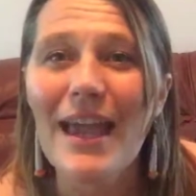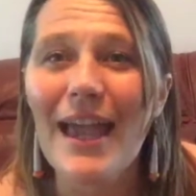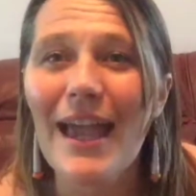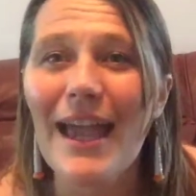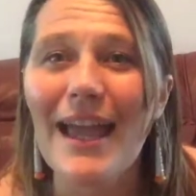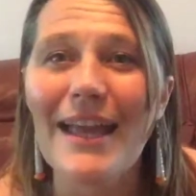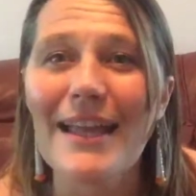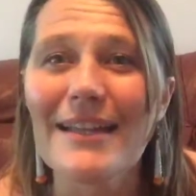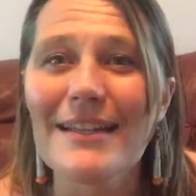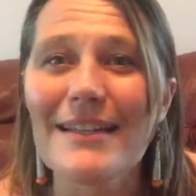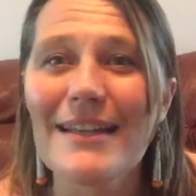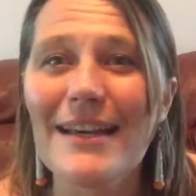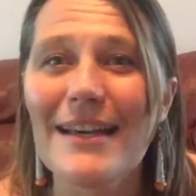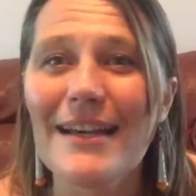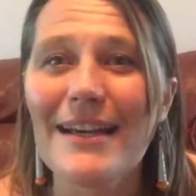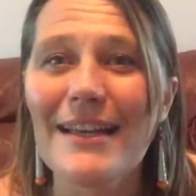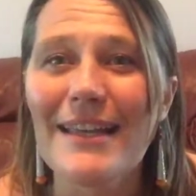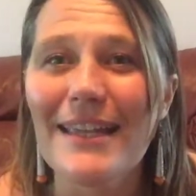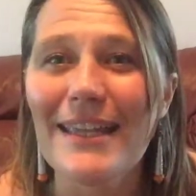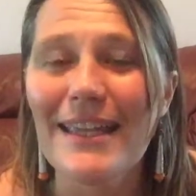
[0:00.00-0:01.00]
And
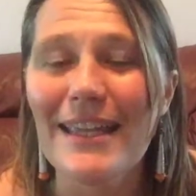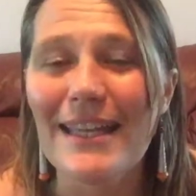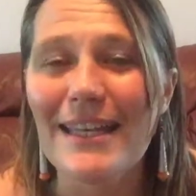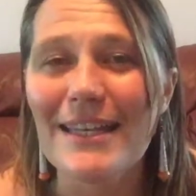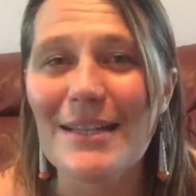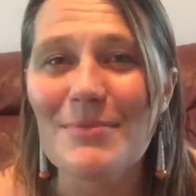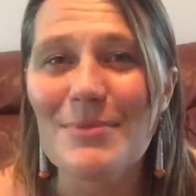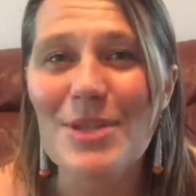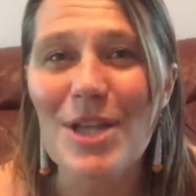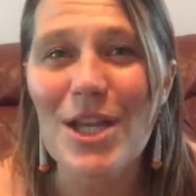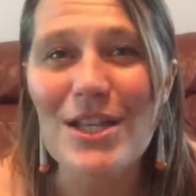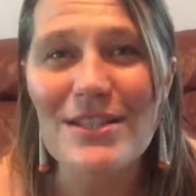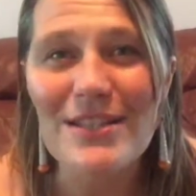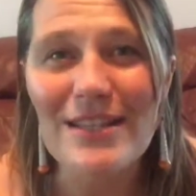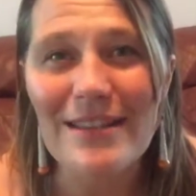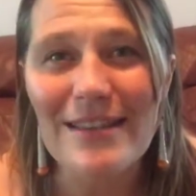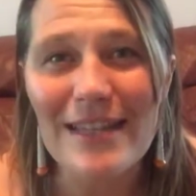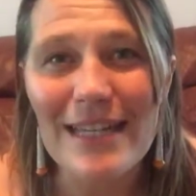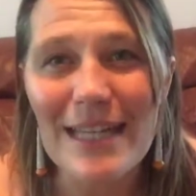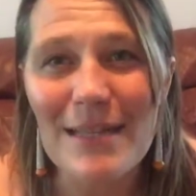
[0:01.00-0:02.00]
he ended up
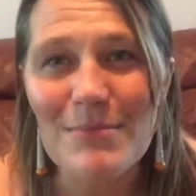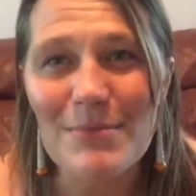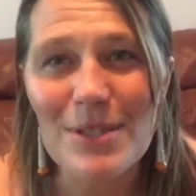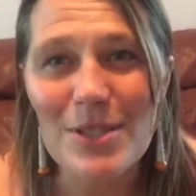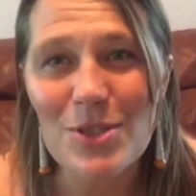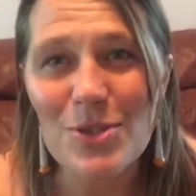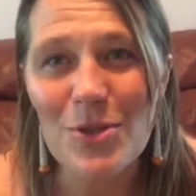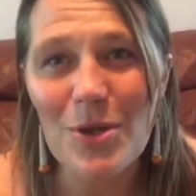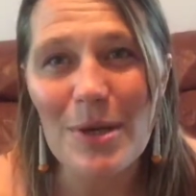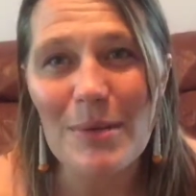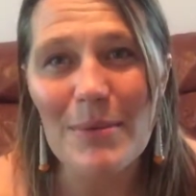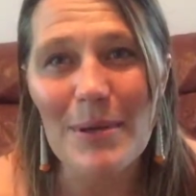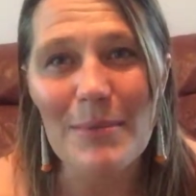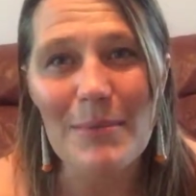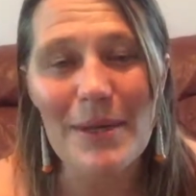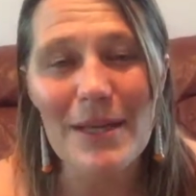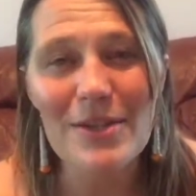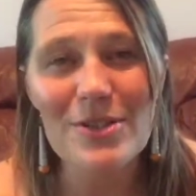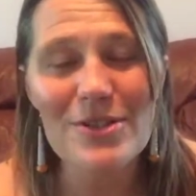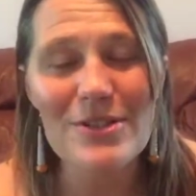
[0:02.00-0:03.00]
changing the name to joy. But
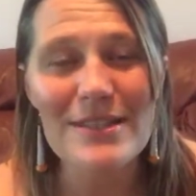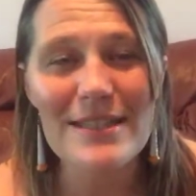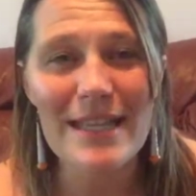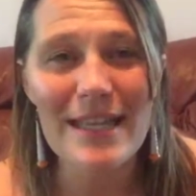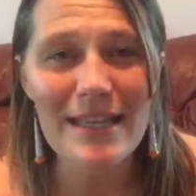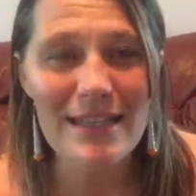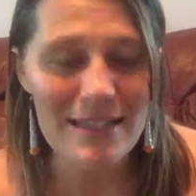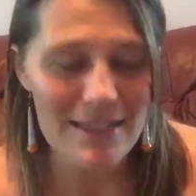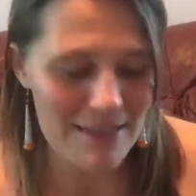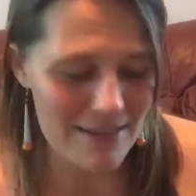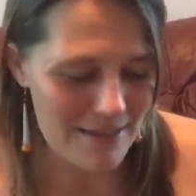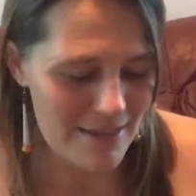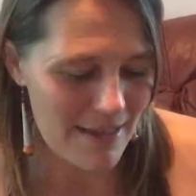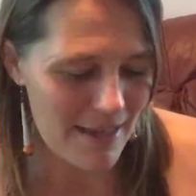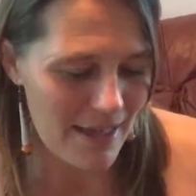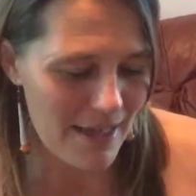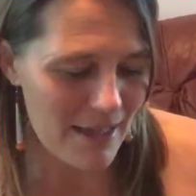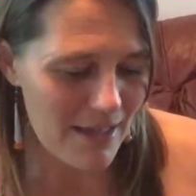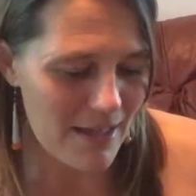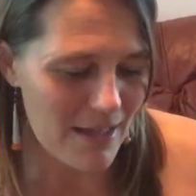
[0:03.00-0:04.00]
my understanding is
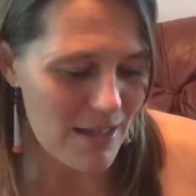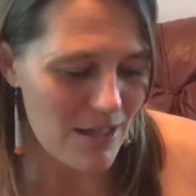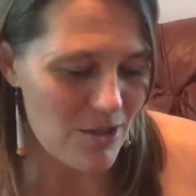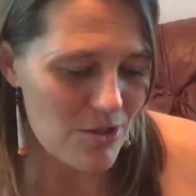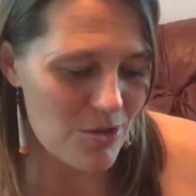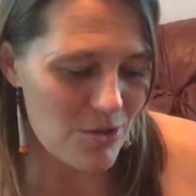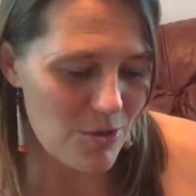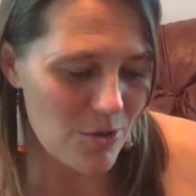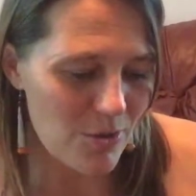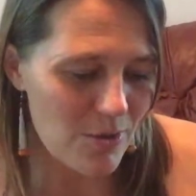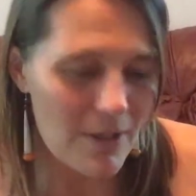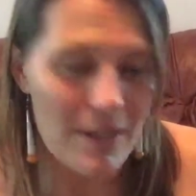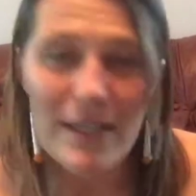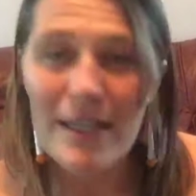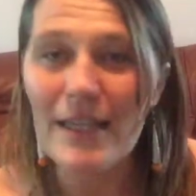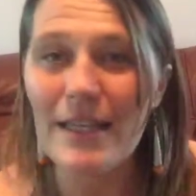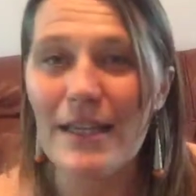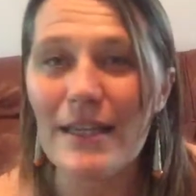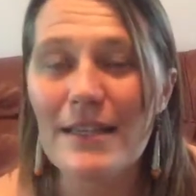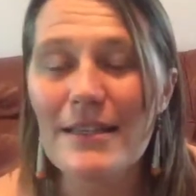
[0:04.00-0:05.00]
that
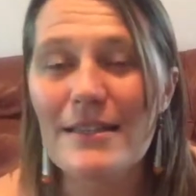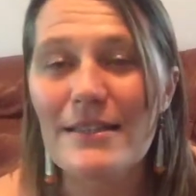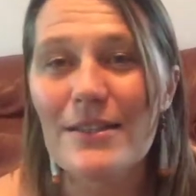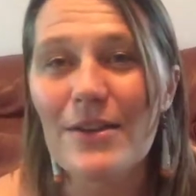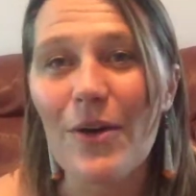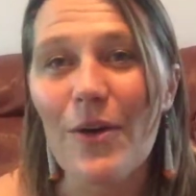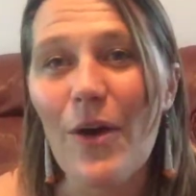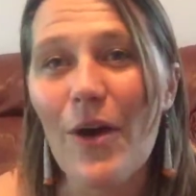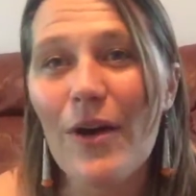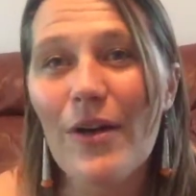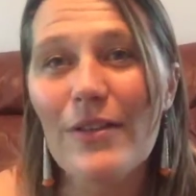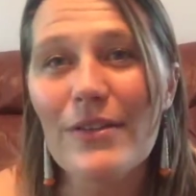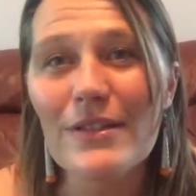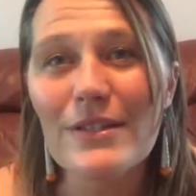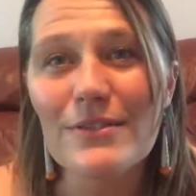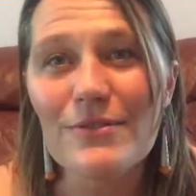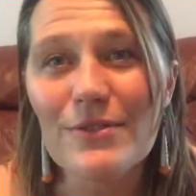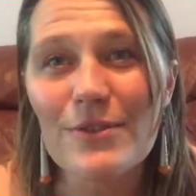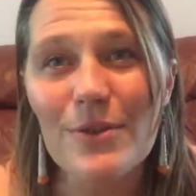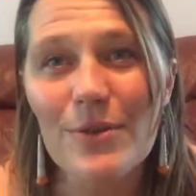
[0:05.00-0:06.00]
joy is, you know, all the
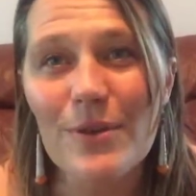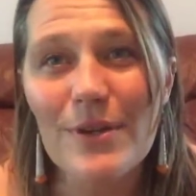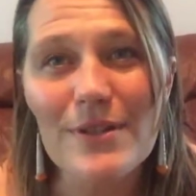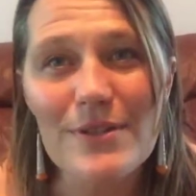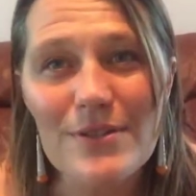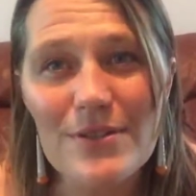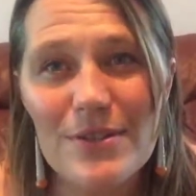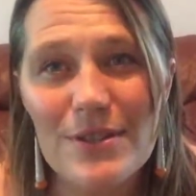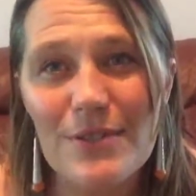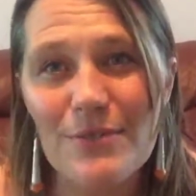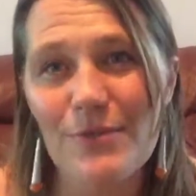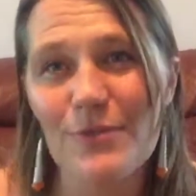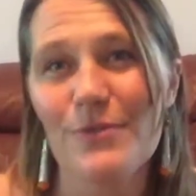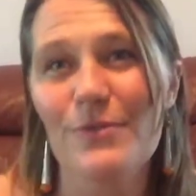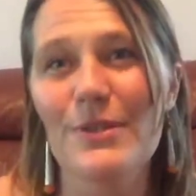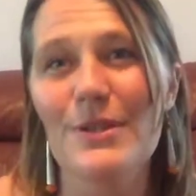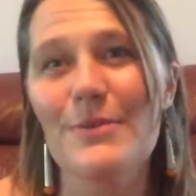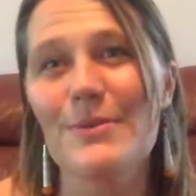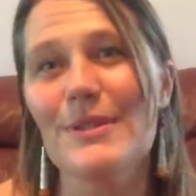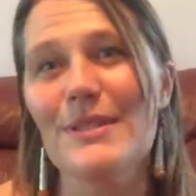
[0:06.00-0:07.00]
different oils are different
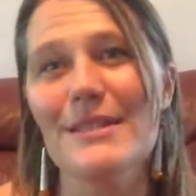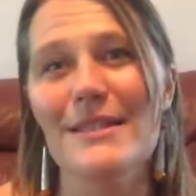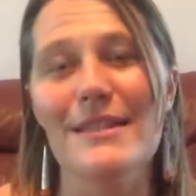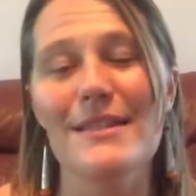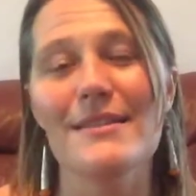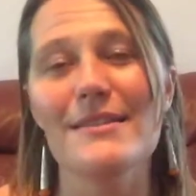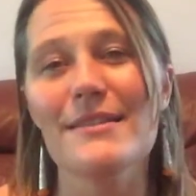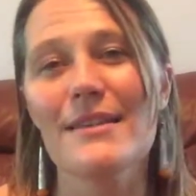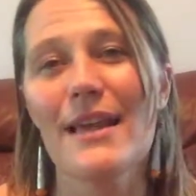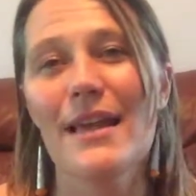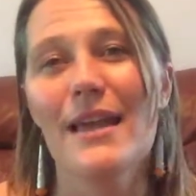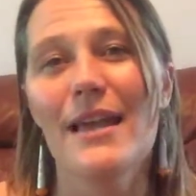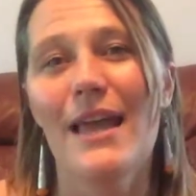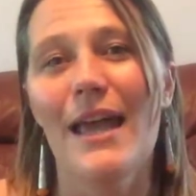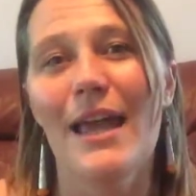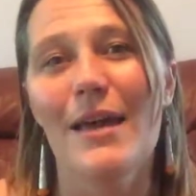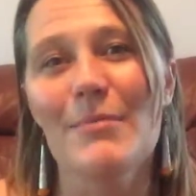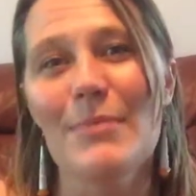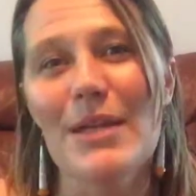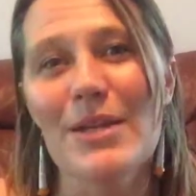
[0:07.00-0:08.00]
frequencies.
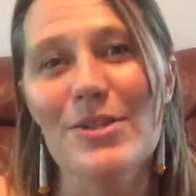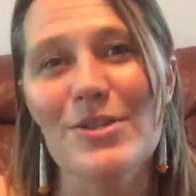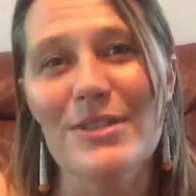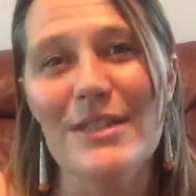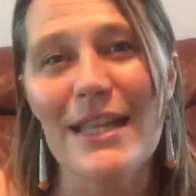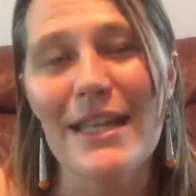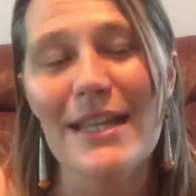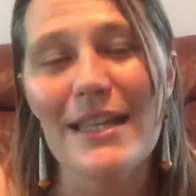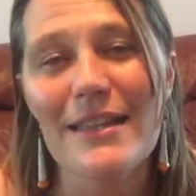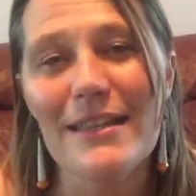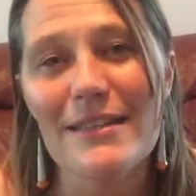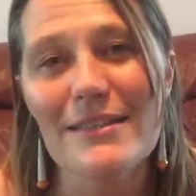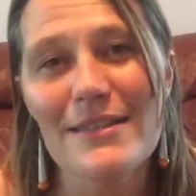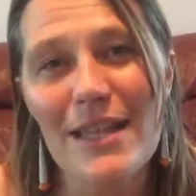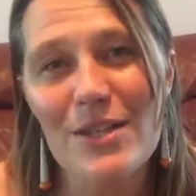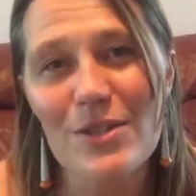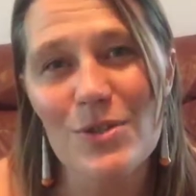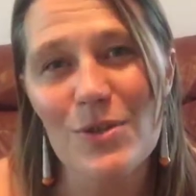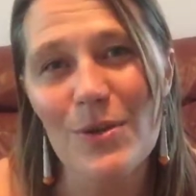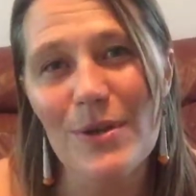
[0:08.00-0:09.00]
And my understanding is
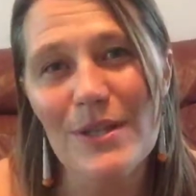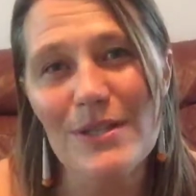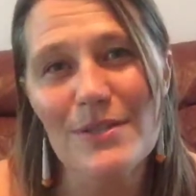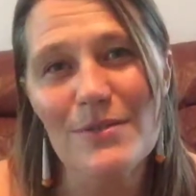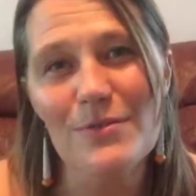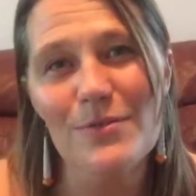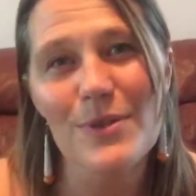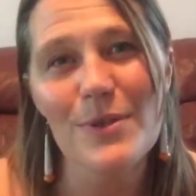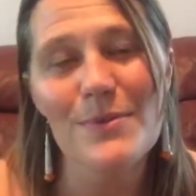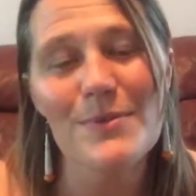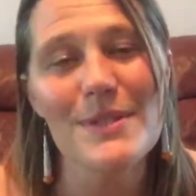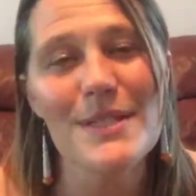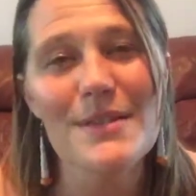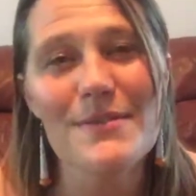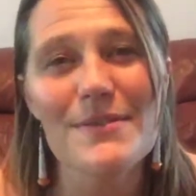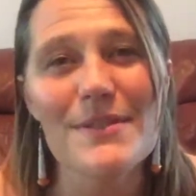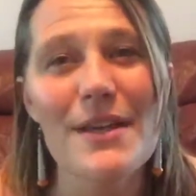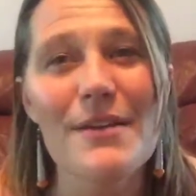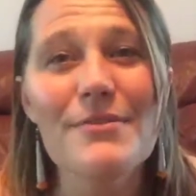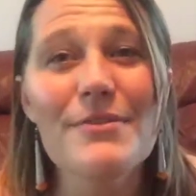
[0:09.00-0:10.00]
that joy is a frequency
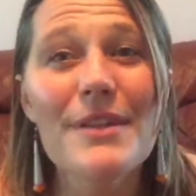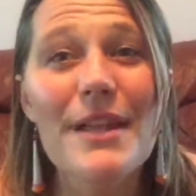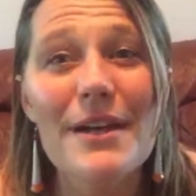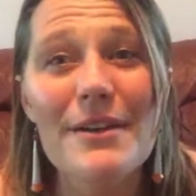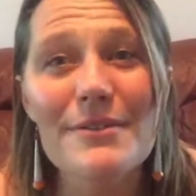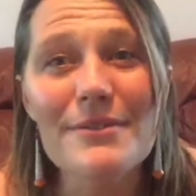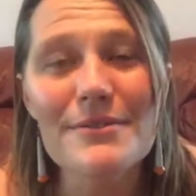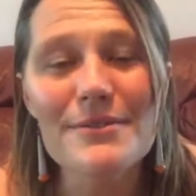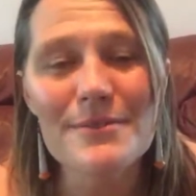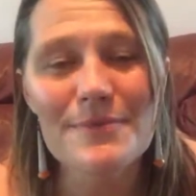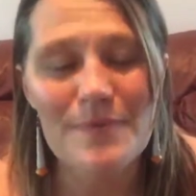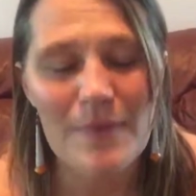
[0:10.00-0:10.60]
of self-love.